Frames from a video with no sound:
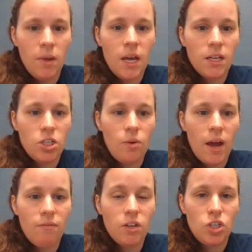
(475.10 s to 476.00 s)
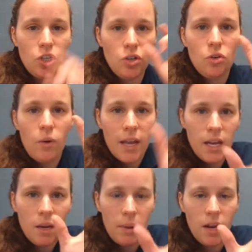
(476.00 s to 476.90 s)
because you have the two
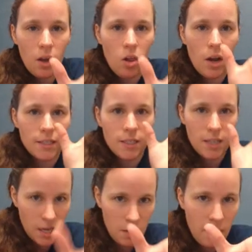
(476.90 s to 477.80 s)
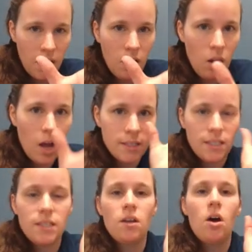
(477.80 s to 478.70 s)
independent clauses. Independent
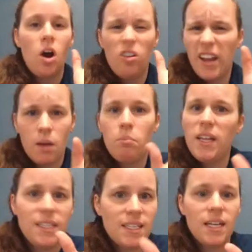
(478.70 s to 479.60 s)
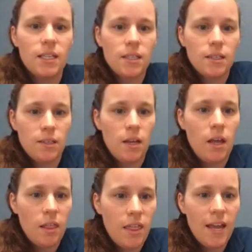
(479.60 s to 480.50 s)
clauses are like complete sentences.
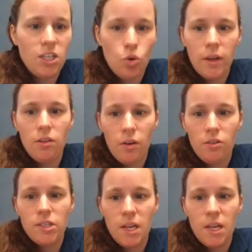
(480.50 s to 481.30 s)
They joined their other